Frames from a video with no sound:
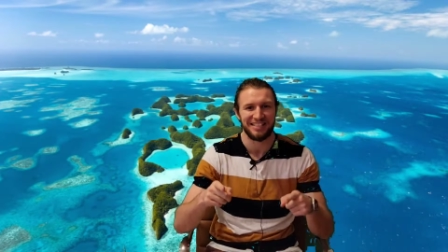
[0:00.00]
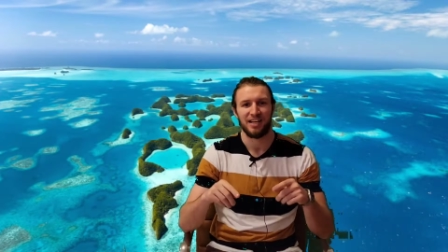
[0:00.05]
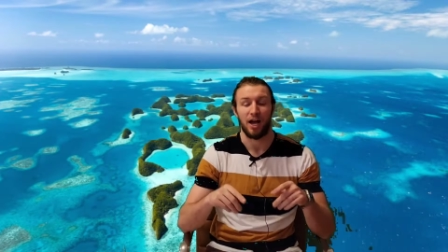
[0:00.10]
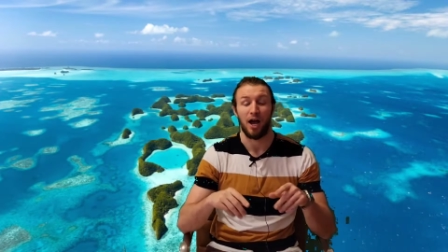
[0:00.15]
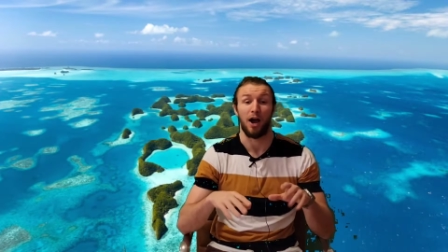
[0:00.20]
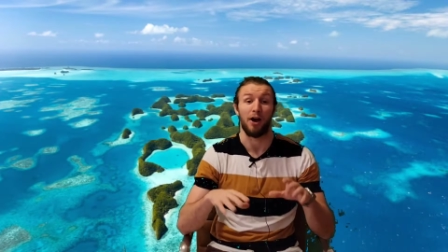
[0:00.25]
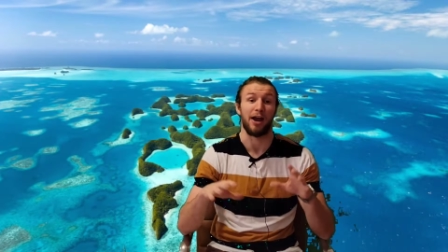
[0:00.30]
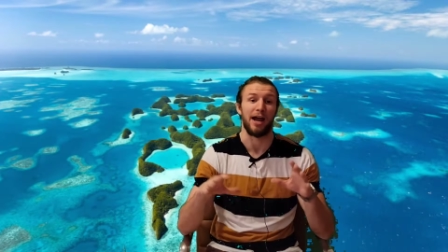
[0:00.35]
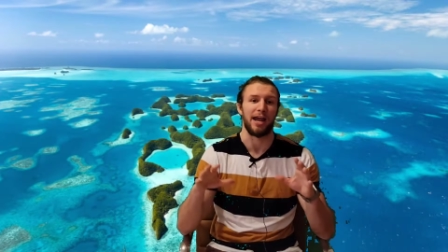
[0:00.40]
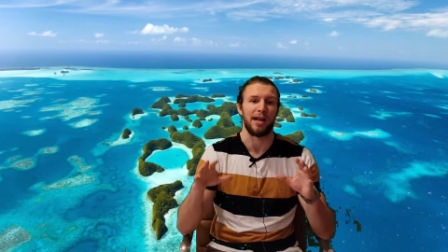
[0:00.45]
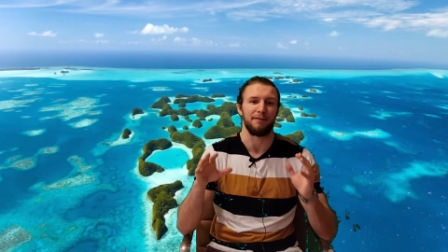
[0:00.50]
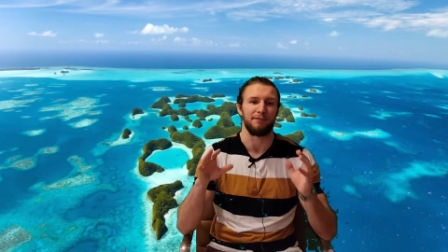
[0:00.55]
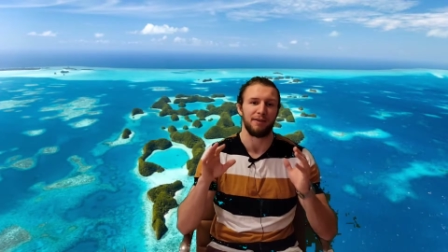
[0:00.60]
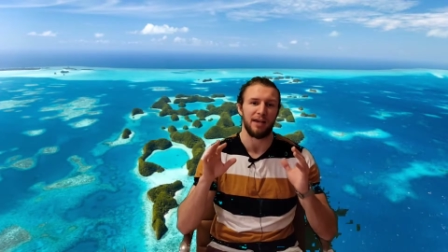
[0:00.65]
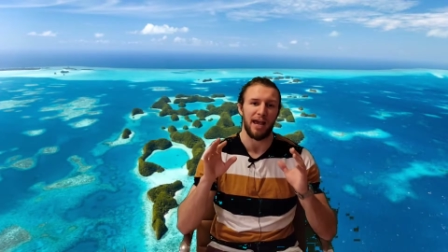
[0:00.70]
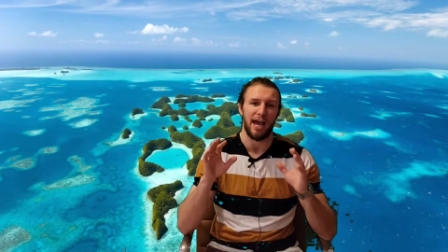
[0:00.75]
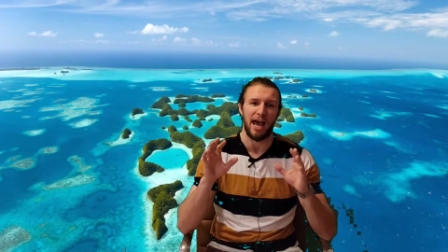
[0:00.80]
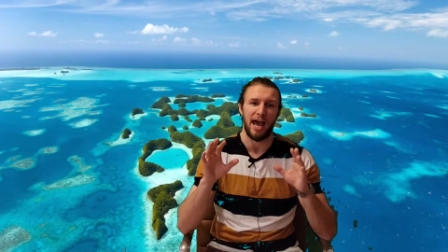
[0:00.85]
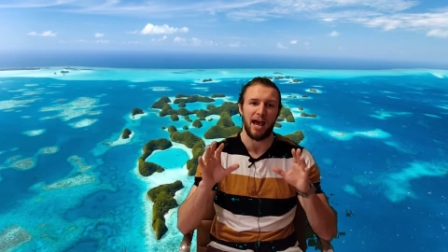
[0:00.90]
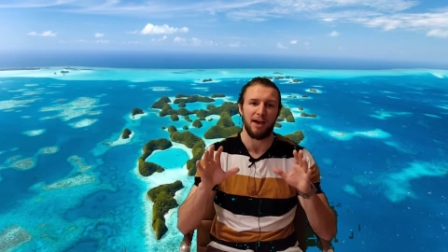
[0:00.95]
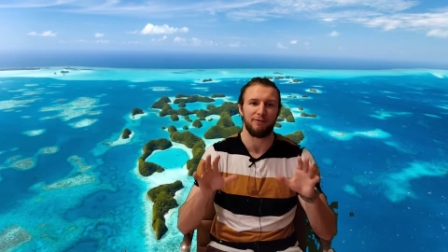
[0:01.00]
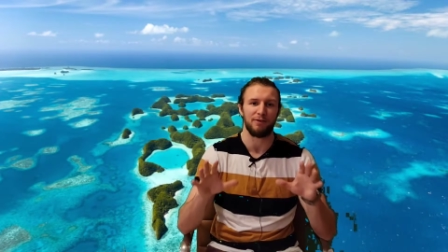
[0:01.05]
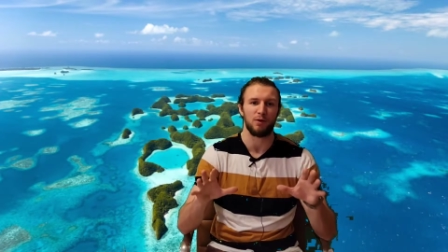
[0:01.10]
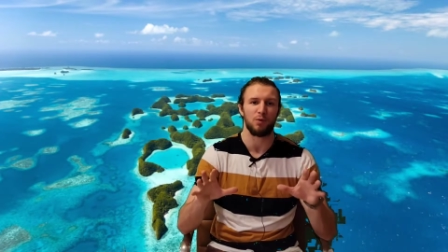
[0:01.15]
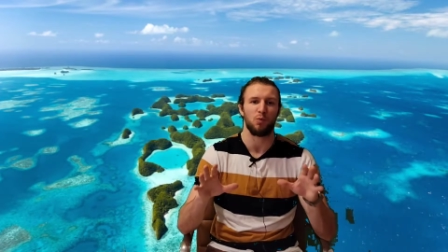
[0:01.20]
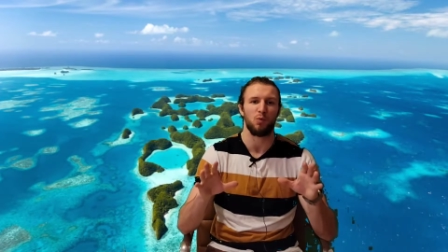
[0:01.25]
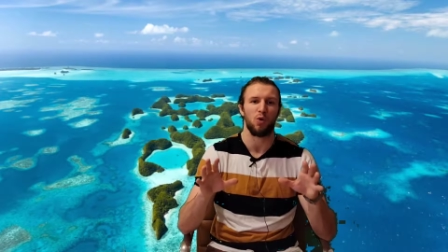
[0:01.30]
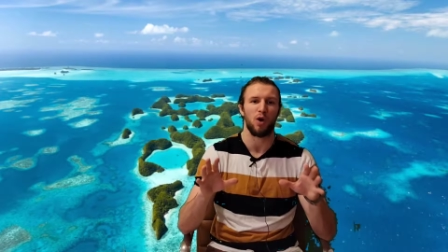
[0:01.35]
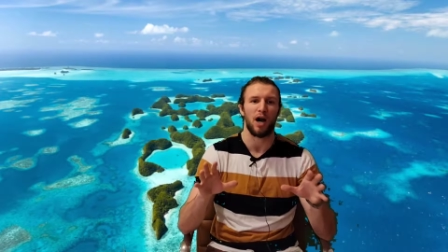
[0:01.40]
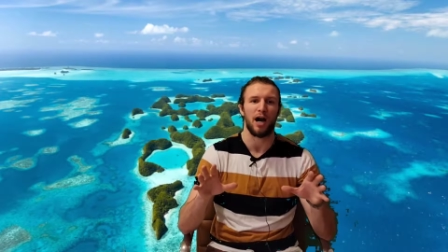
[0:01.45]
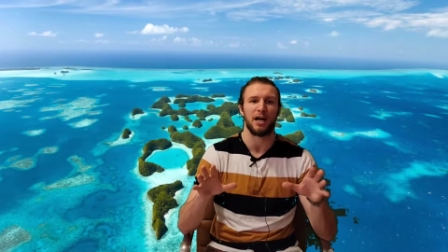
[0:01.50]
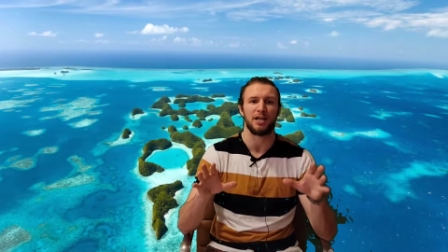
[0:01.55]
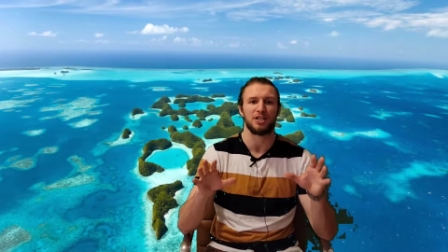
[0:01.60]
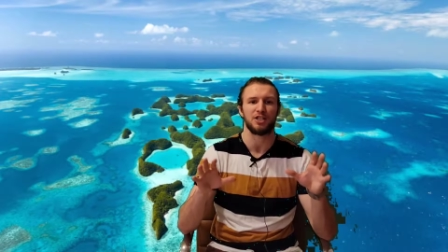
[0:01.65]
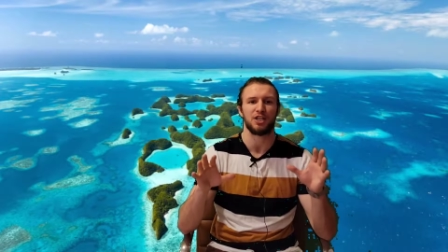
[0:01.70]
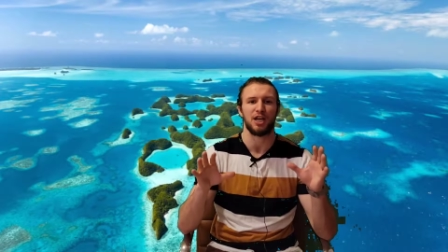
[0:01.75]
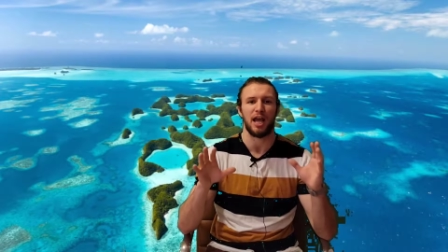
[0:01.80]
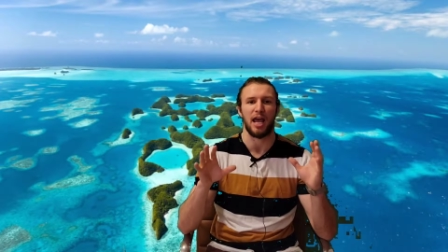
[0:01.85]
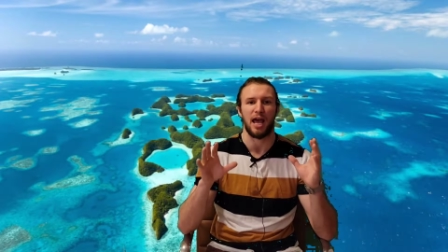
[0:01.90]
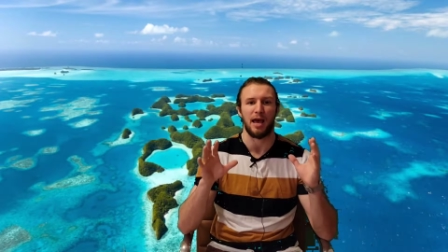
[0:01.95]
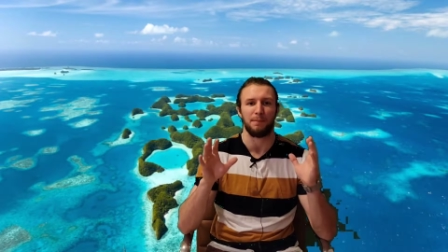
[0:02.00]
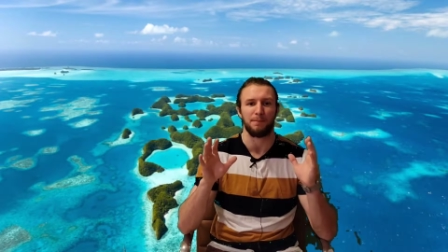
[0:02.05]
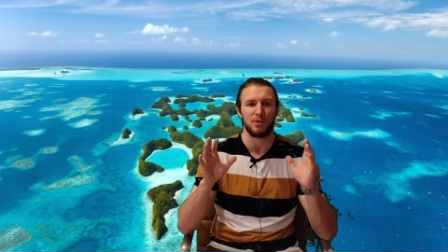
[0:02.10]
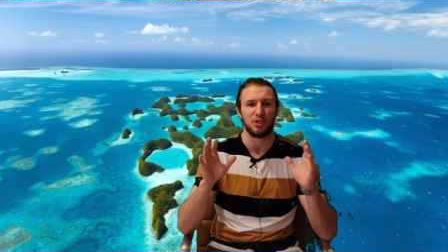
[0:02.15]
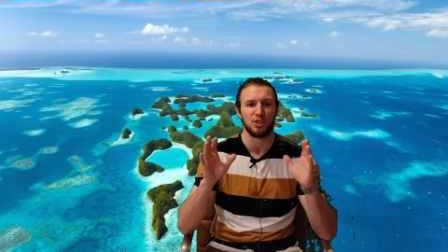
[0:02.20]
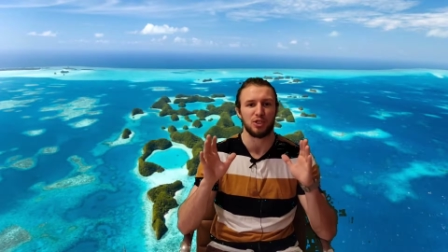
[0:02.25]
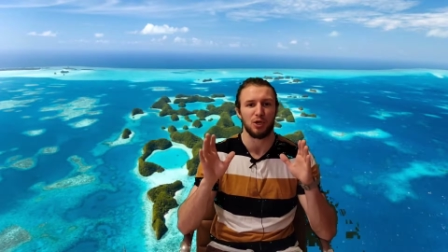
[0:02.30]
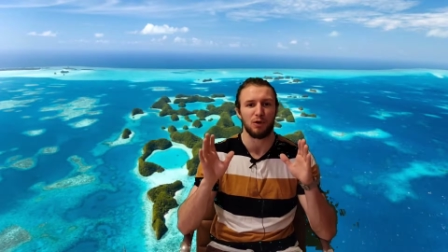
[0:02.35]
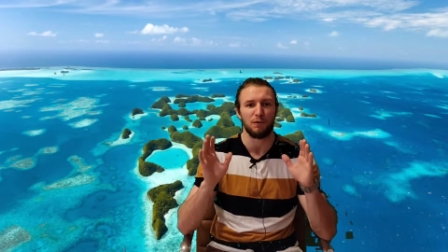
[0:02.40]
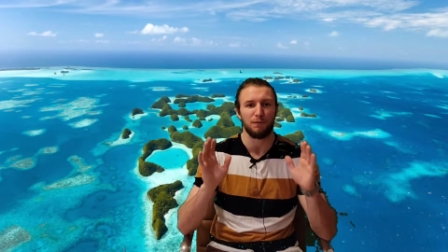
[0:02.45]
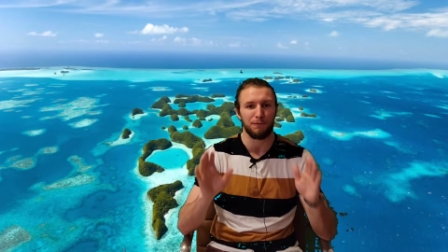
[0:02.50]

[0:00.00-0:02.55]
All right, if you haven't watched Episode